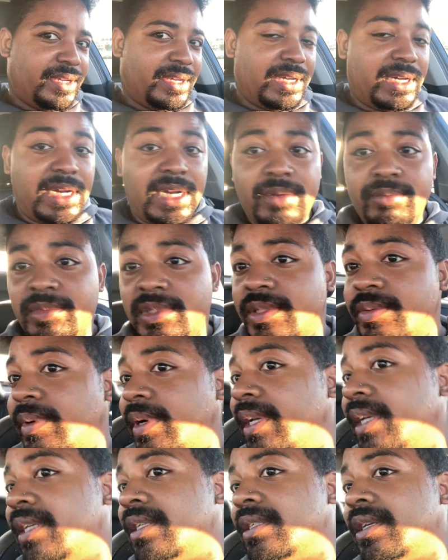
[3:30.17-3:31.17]
I'm
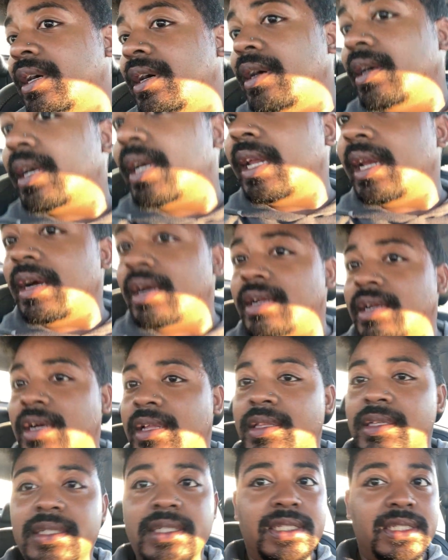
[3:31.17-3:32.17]
sweaty as all get out,
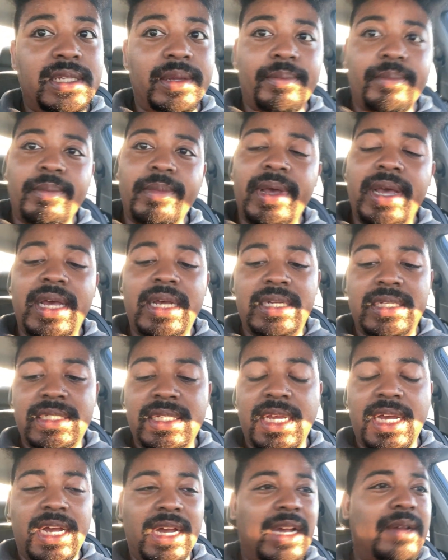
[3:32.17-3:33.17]
y'all. This is a mess.
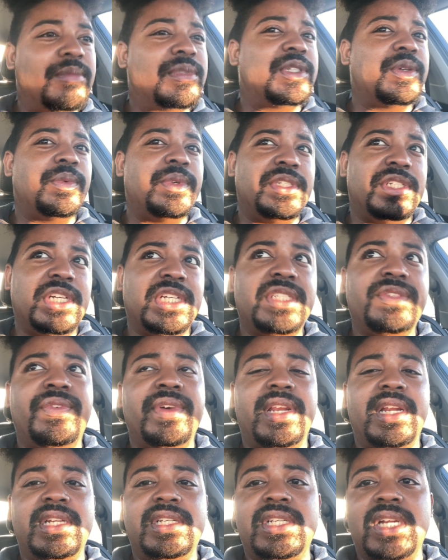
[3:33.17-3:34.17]
So we just
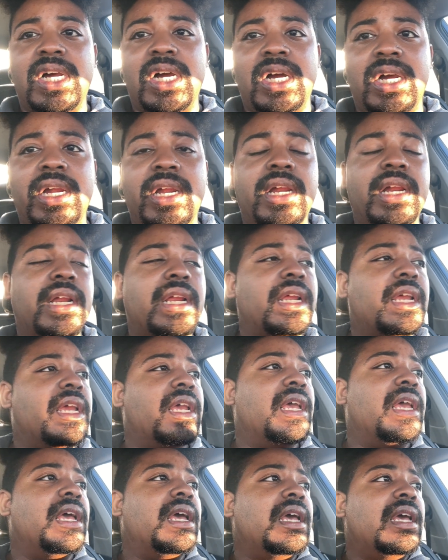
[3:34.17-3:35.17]
finished our
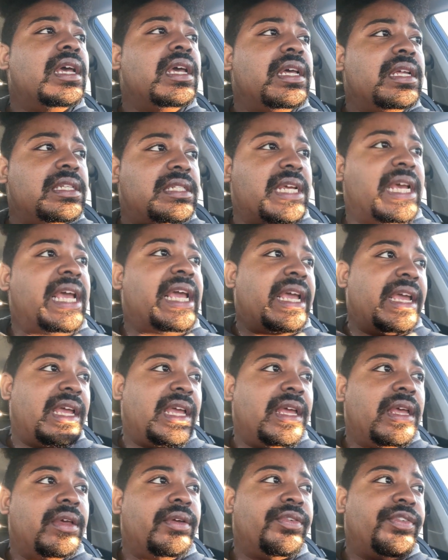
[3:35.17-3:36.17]

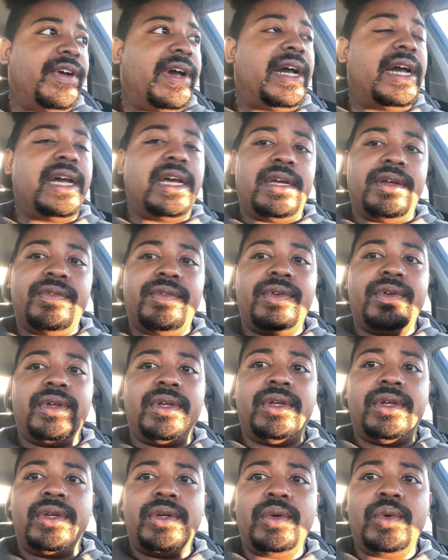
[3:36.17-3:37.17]
day 5
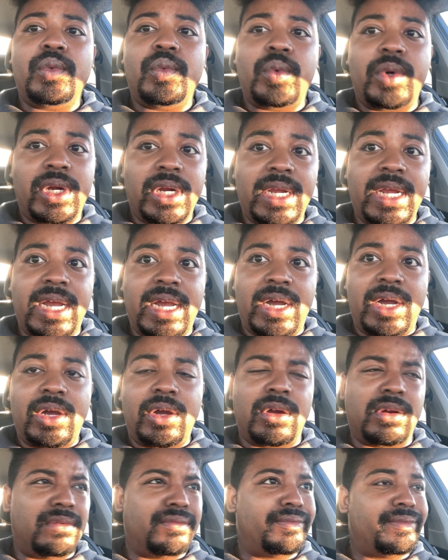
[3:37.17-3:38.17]
workout,
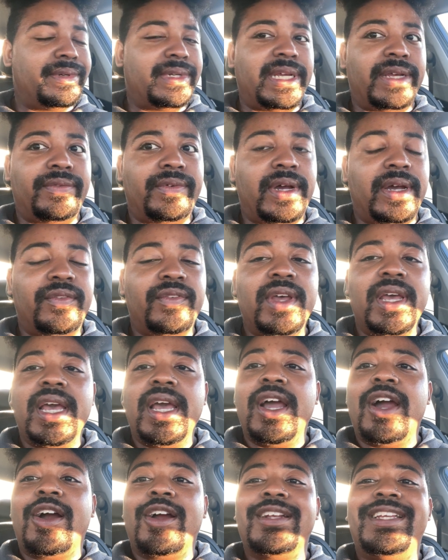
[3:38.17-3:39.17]
or day
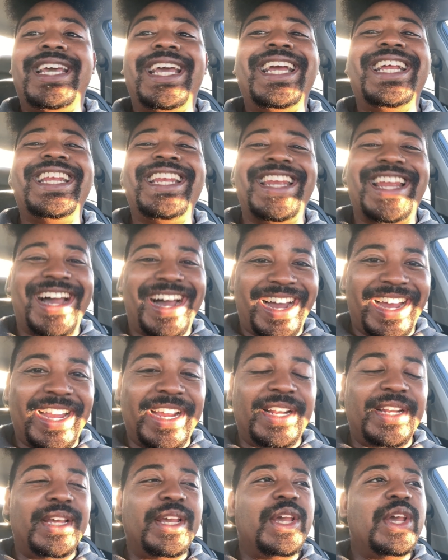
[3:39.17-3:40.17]

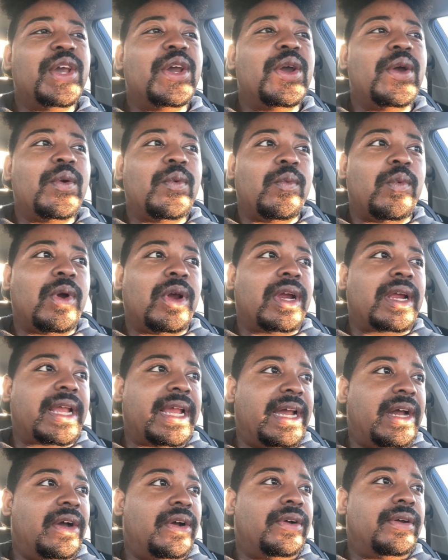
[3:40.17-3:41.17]
nine
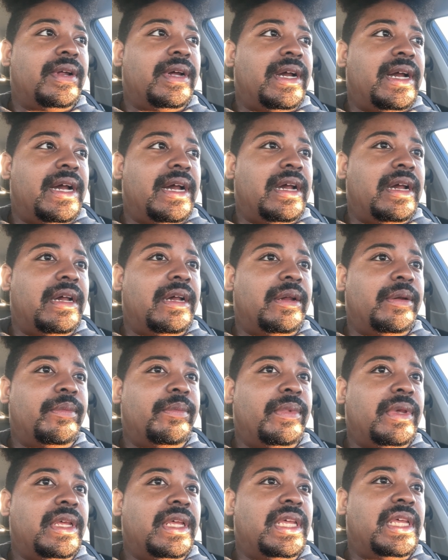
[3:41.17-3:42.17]
workout.
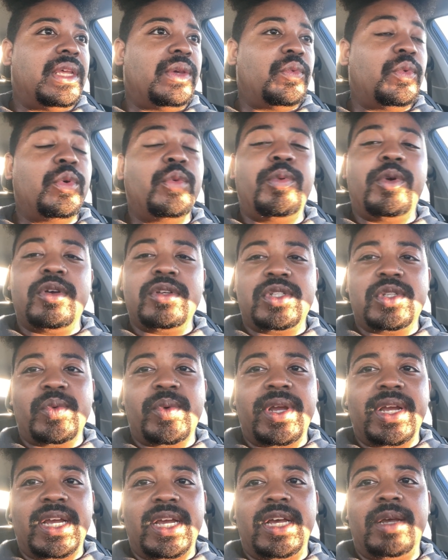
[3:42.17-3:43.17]
We were supposed to
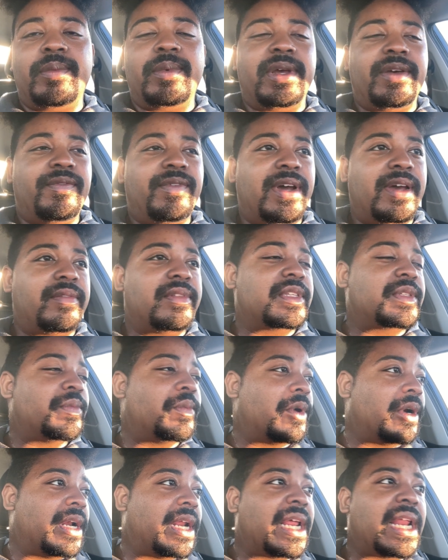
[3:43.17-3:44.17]
wake up at 5 this
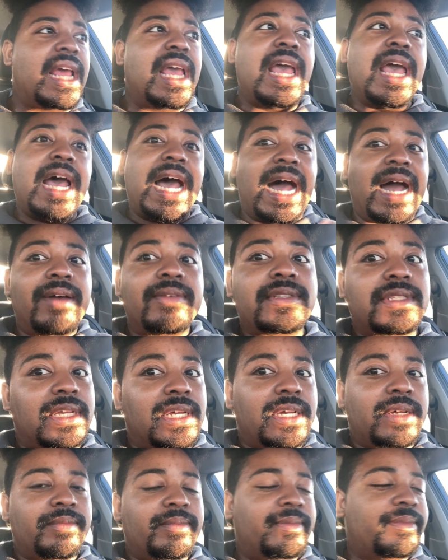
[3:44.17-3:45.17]
morning. I was
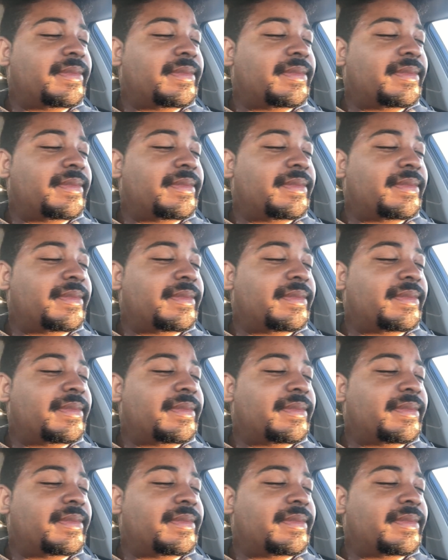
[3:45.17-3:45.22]
up.